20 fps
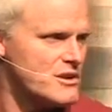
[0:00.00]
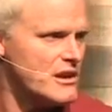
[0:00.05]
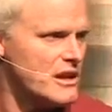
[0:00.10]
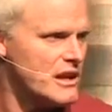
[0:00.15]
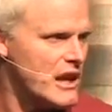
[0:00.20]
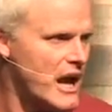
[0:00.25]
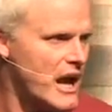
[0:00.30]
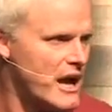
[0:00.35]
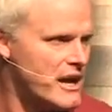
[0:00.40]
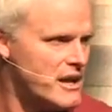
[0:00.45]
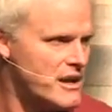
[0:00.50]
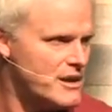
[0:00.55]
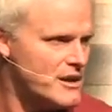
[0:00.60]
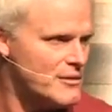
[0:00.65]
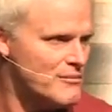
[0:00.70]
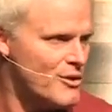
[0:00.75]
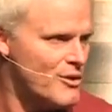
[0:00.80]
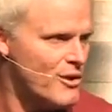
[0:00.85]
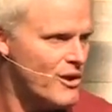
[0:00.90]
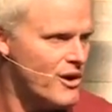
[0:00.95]
to the lie
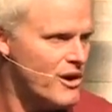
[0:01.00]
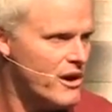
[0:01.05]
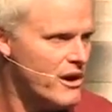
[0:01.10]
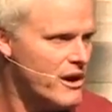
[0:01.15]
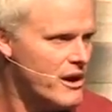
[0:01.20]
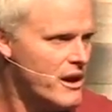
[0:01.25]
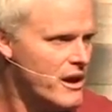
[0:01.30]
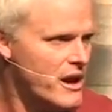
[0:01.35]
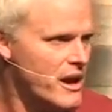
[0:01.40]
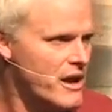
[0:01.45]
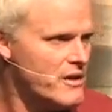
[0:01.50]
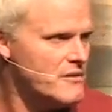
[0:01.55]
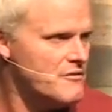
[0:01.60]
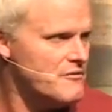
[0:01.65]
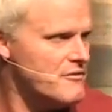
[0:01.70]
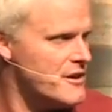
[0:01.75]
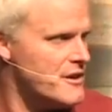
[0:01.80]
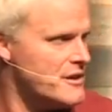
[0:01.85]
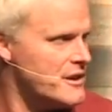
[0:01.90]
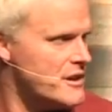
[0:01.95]
anymore and the
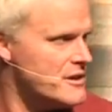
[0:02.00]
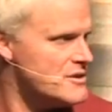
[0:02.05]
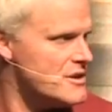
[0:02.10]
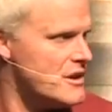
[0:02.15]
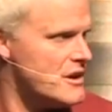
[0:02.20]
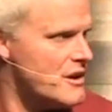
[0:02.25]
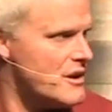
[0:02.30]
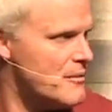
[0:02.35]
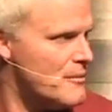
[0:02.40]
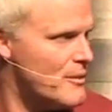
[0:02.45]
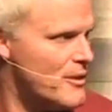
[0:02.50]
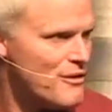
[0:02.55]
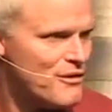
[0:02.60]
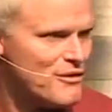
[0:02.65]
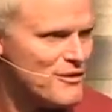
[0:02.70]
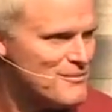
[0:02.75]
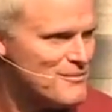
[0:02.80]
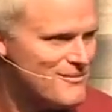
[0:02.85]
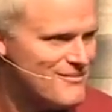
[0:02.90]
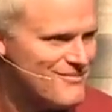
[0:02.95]
feelings that come
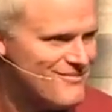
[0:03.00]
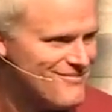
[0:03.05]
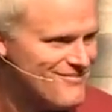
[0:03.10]
with them.